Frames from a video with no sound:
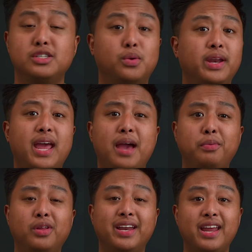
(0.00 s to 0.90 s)
So when
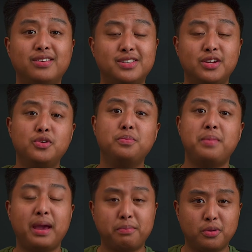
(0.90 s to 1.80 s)
Apple announced the new
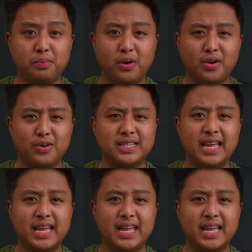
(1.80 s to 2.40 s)
MacBook Pros